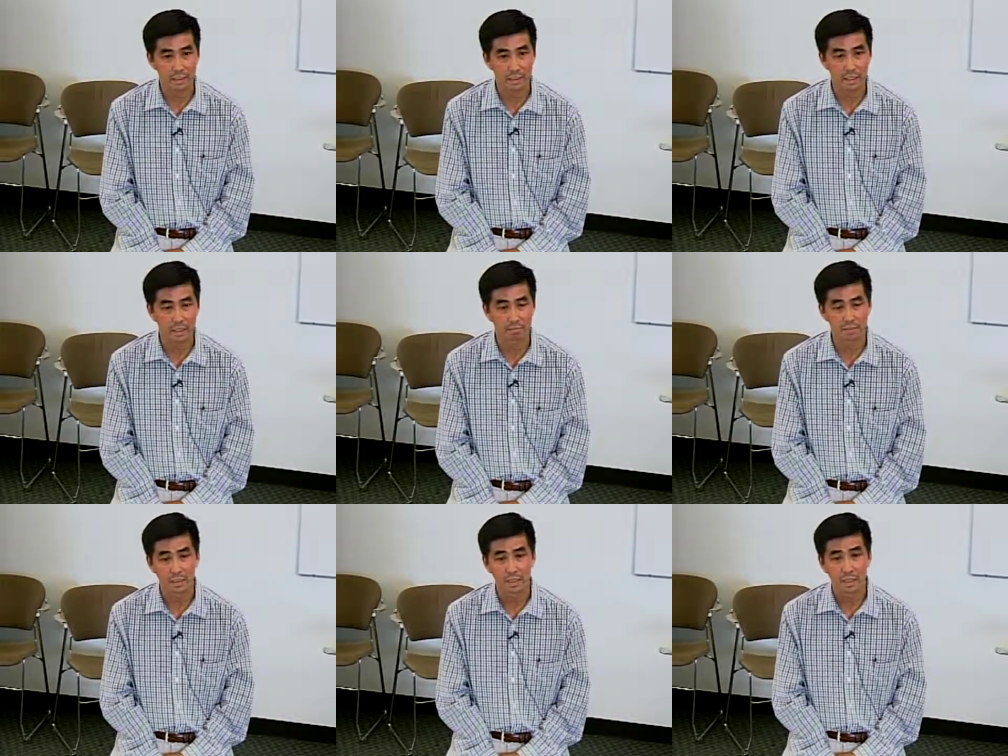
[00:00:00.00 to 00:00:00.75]
Um,
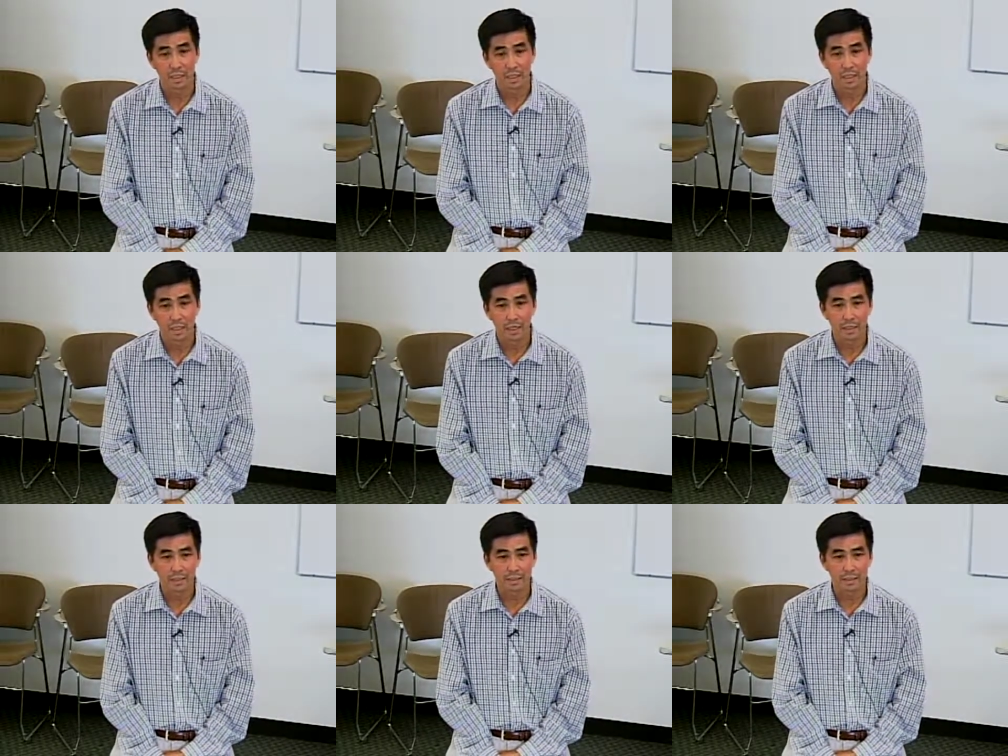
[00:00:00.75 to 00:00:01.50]

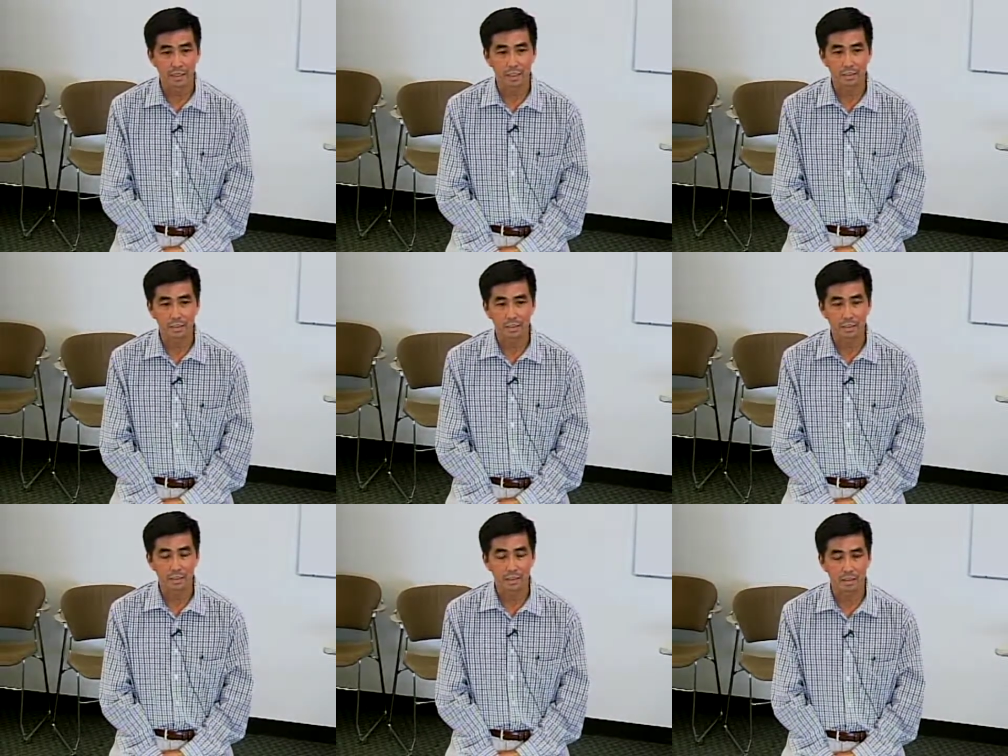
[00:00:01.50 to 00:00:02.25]
and that
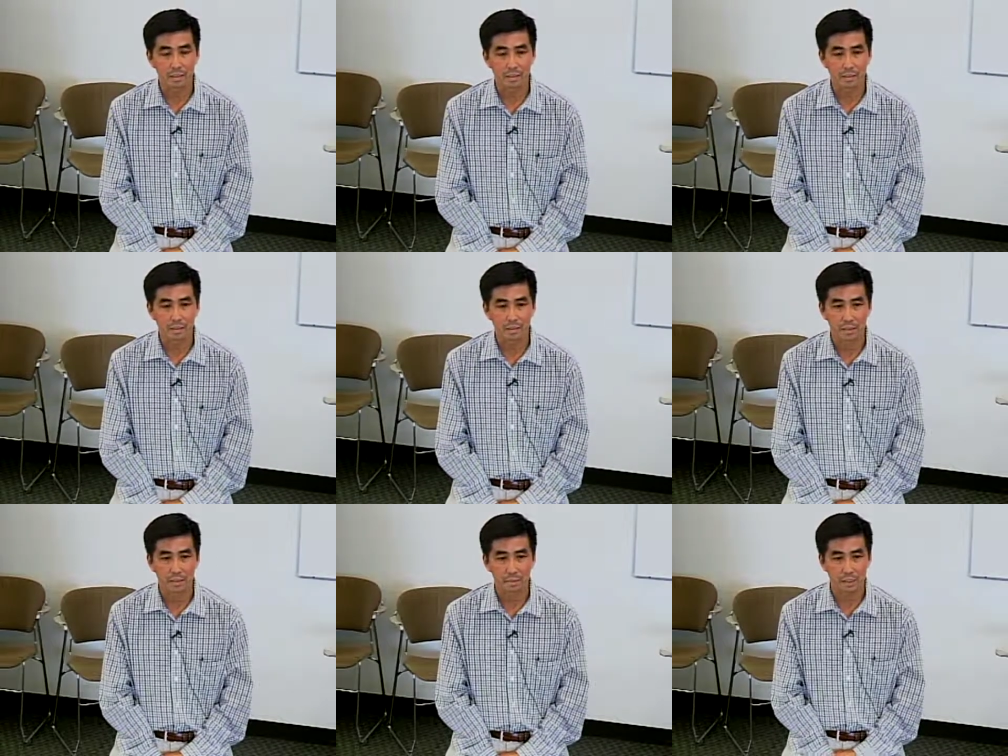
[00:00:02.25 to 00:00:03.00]
uh,
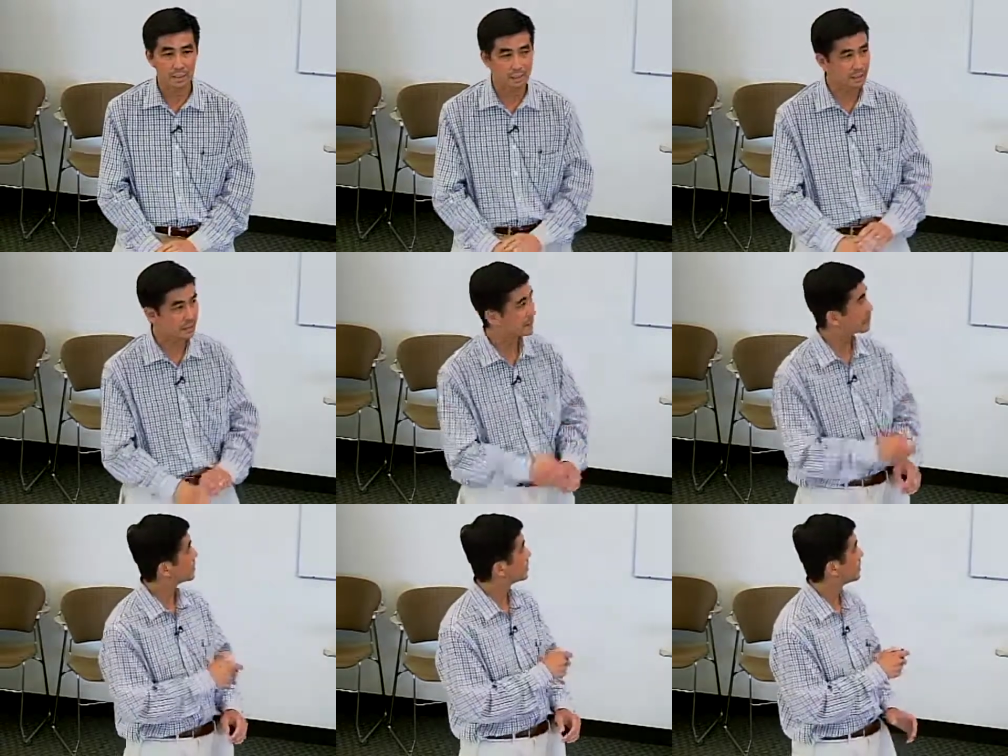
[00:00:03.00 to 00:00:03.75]
that's because
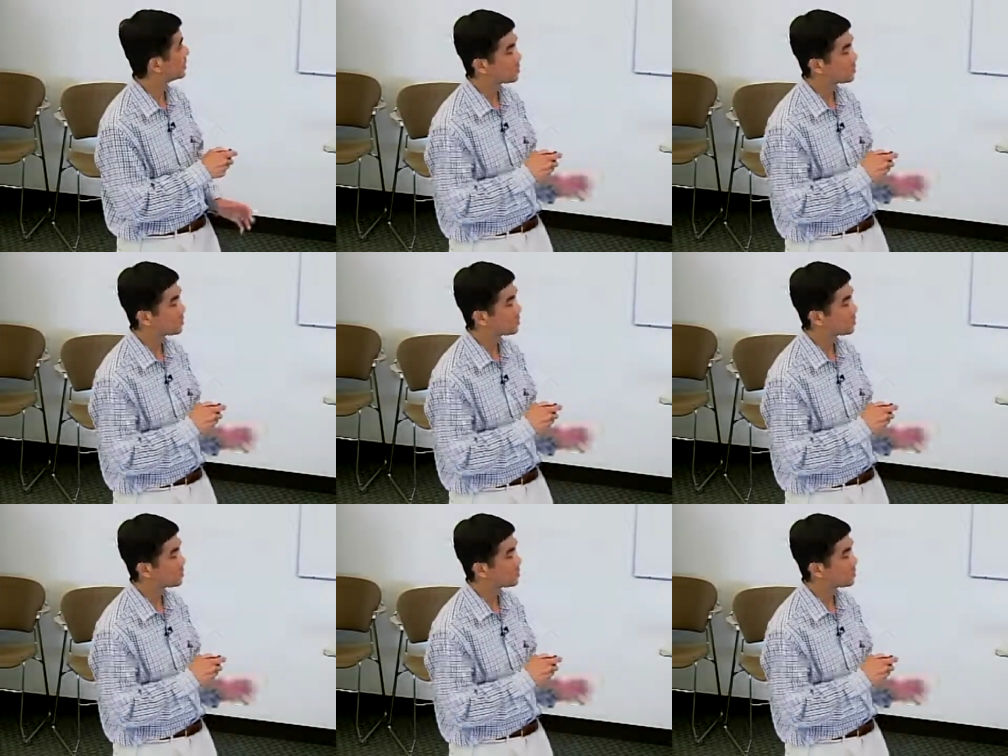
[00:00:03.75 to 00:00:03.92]
this